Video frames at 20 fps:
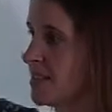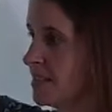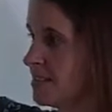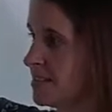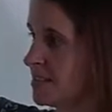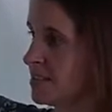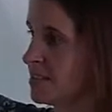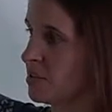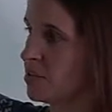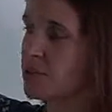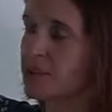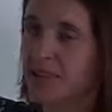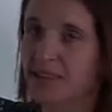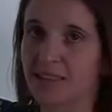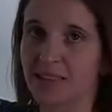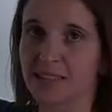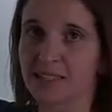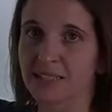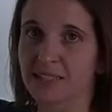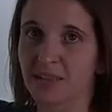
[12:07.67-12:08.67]
Does it look
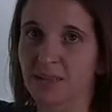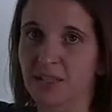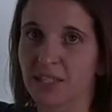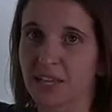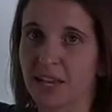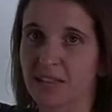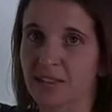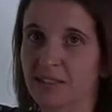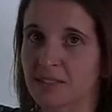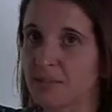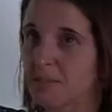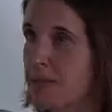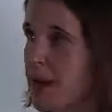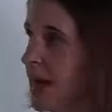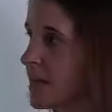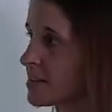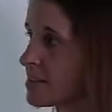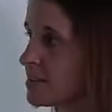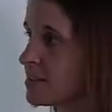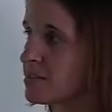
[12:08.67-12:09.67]
like this, in which case it's a
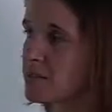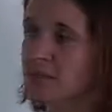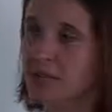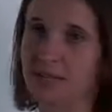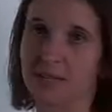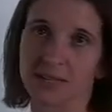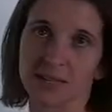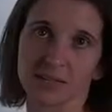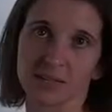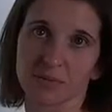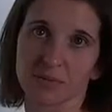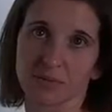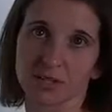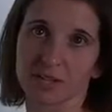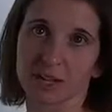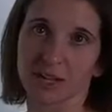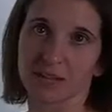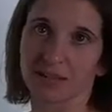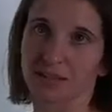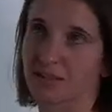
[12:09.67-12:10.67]
max? Does it look like this, in
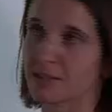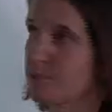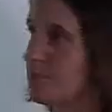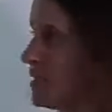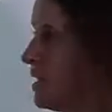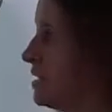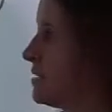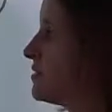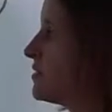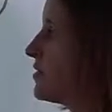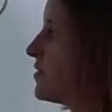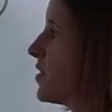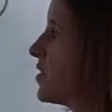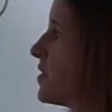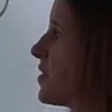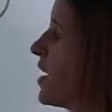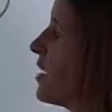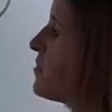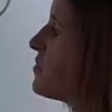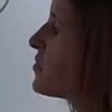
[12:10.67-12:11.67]
which case it's a min?
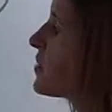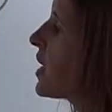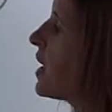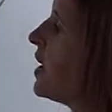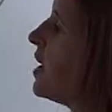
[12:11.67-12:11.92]
Okay?